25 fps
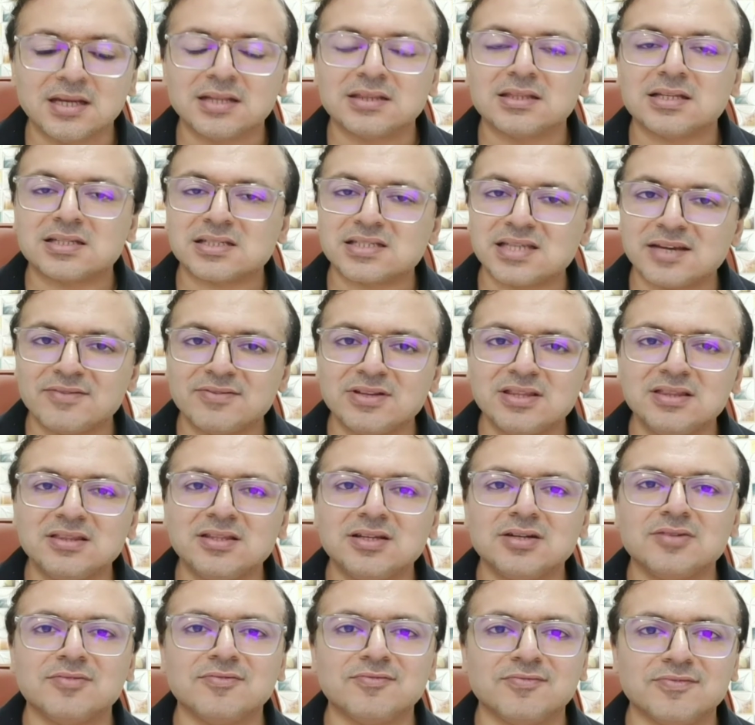The seventh
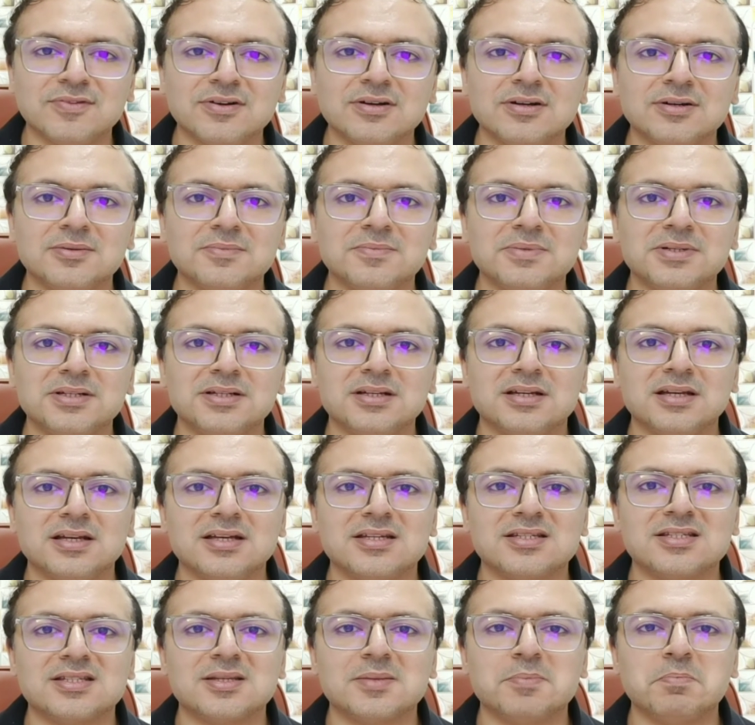verb
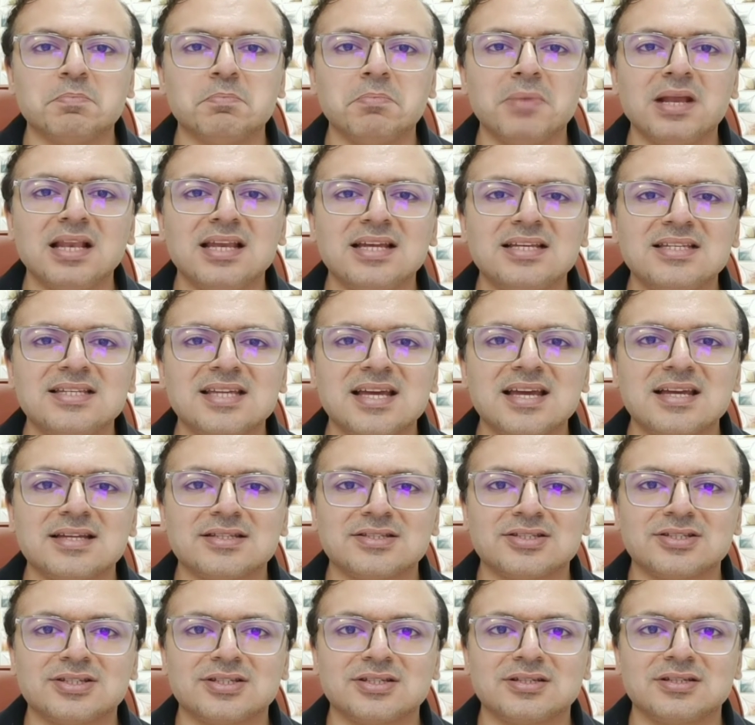is
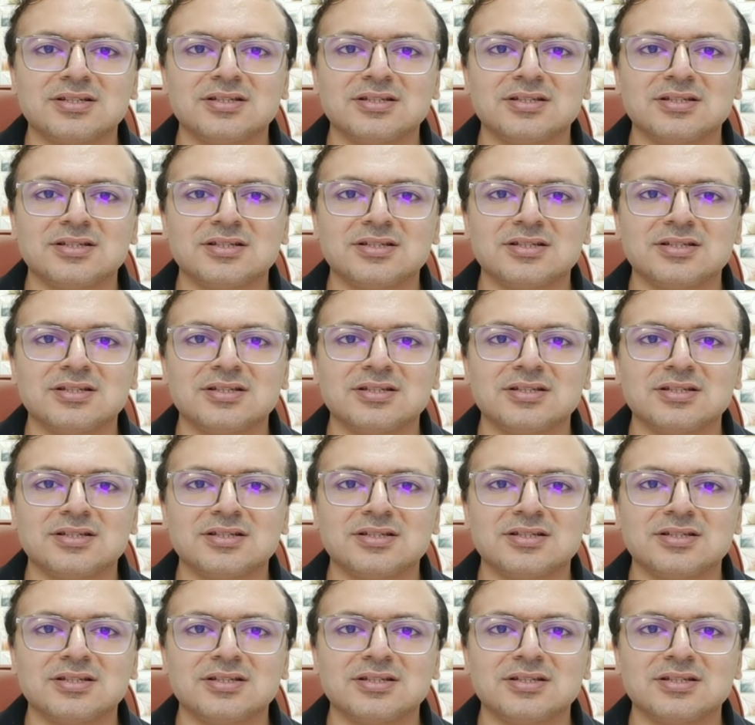militate.